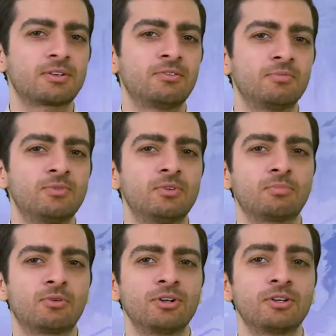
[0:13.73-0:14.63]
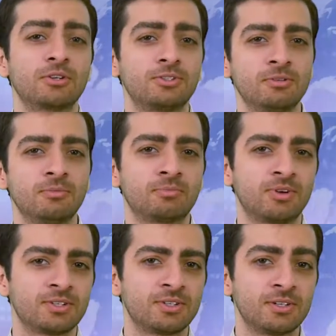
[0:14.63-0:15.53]
government reporting consumer
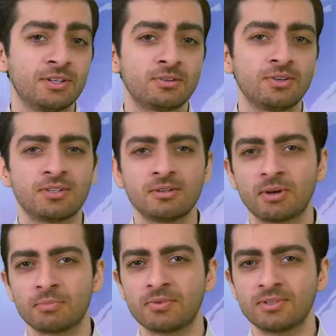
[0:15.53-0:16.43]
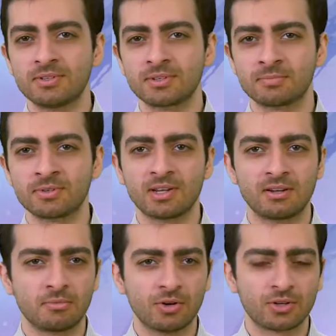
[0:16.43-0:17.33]
prices increasing by 0.6%
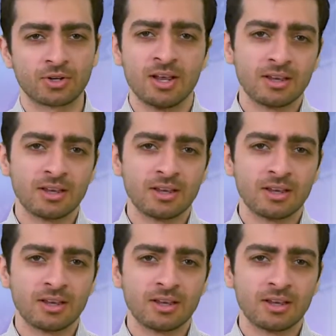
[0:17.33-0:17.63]
in March,